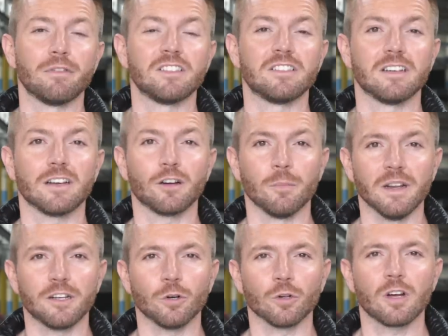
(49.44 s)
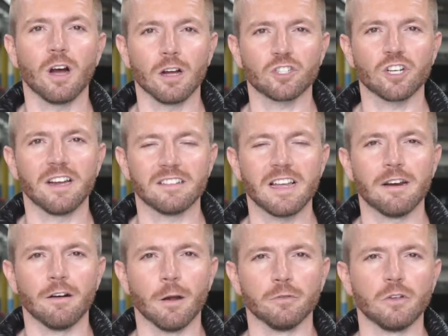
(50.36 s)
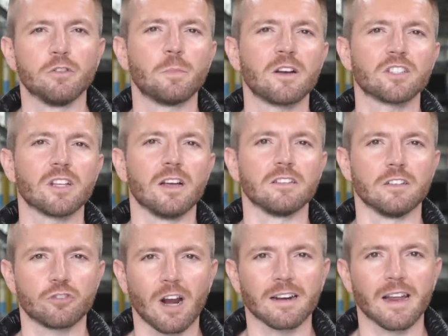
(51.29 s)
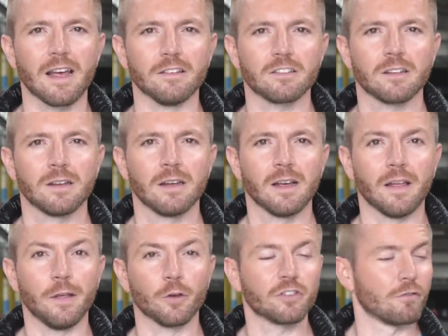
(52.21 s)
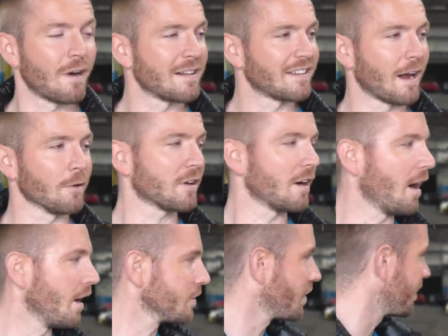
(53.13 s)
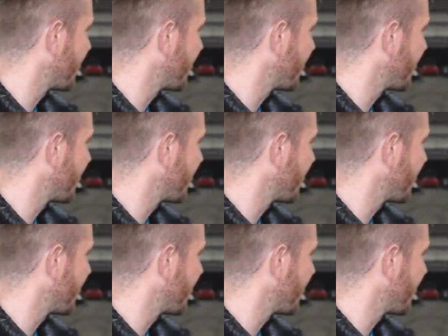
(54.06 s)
visiting a company called Car Chase Heroes, who specialise in track days, and they also rent out cars to the